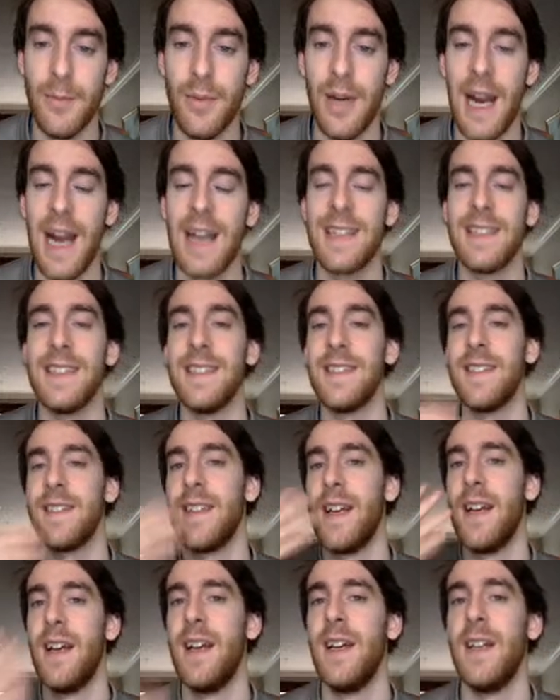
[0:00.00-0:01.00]

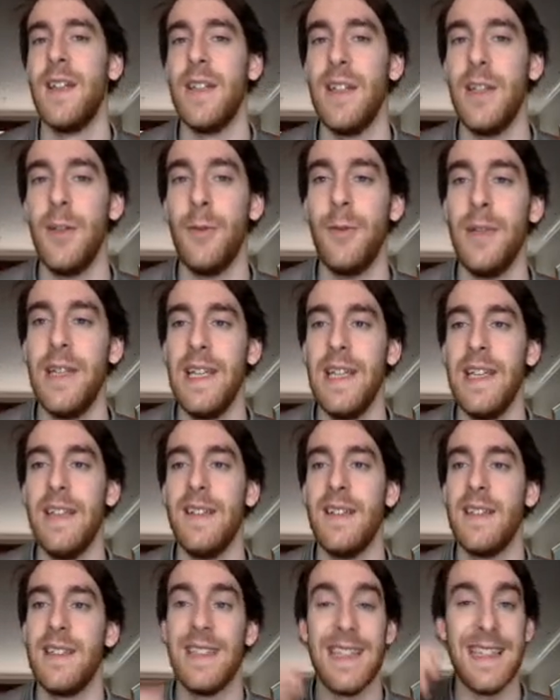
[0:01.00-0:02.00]
practice. You
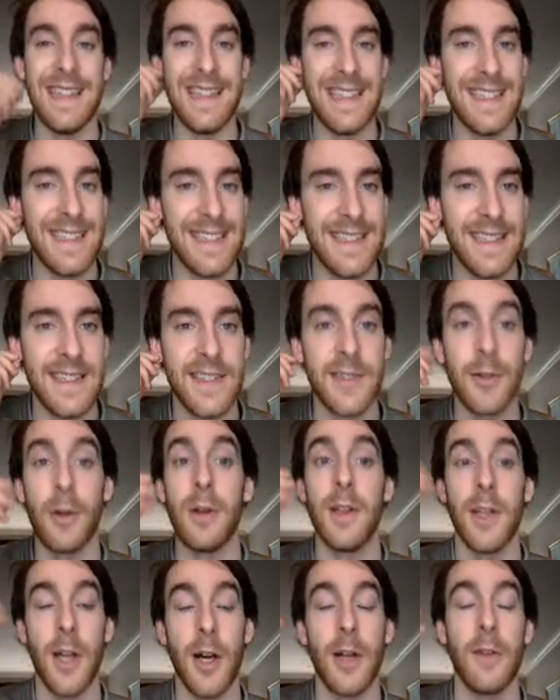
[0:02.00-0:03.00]
need to listen, so a
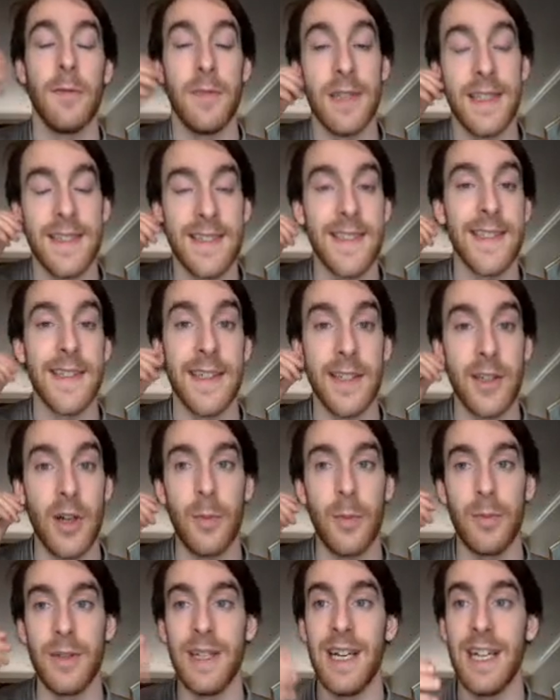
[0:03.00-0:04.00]
lot of listening
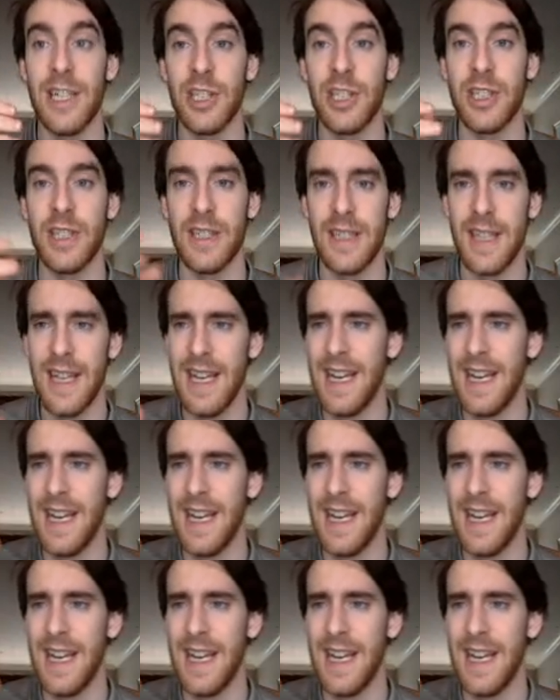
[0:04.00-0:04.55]
comprehension.